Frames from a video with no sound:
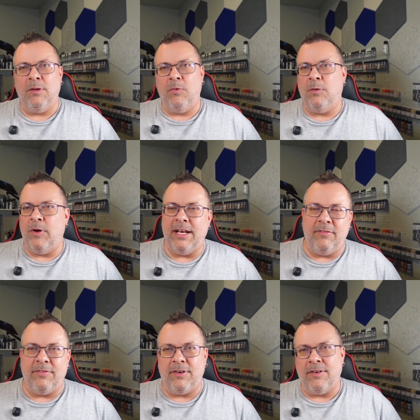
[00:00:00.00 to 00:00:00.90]
them when I'm waiting
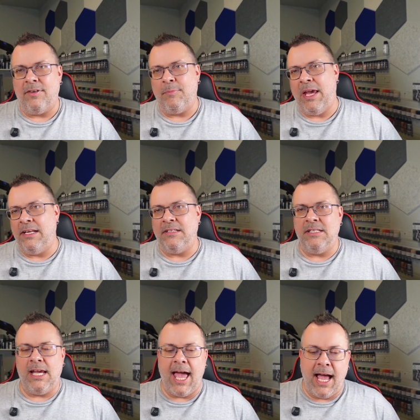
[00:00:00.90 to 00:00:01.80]
for paint to
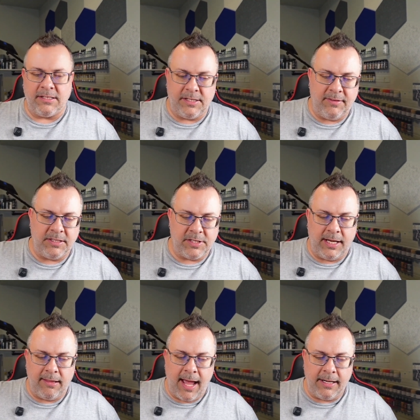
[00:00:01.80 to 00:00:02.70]
degas and things
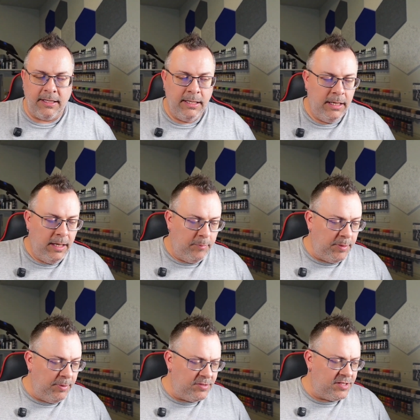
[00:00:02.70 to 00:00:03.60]
like that. But
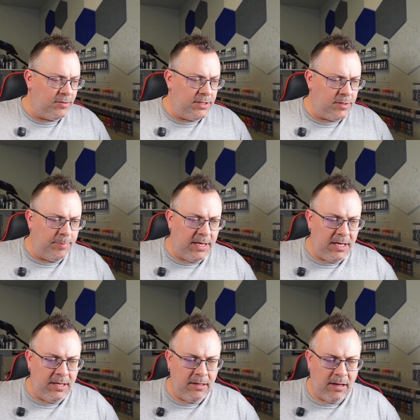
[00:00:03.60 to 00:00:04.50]
the build series will be